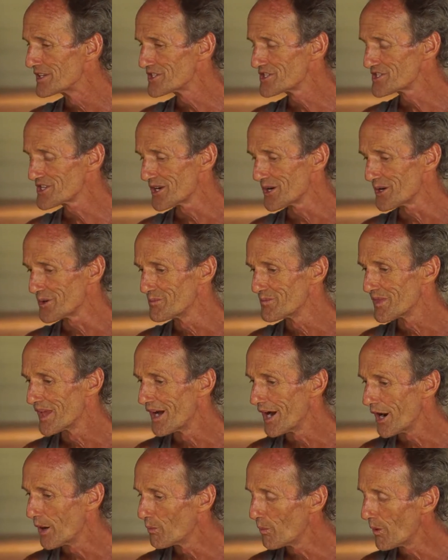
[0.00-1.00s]
So
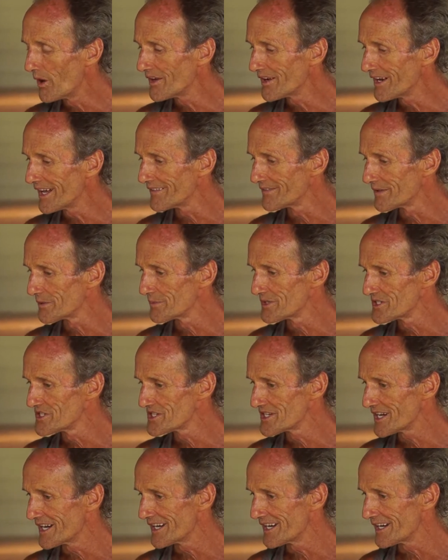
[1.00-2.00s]
at one level we
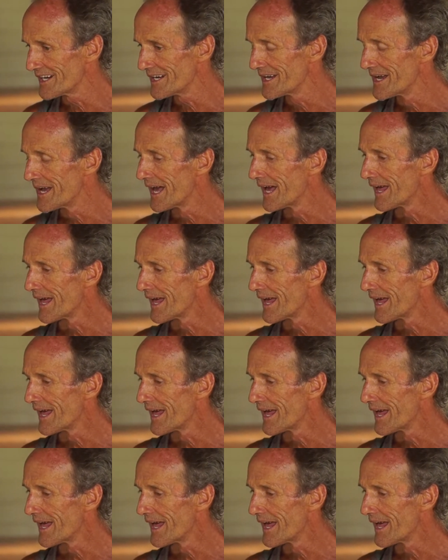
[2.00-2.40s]
say,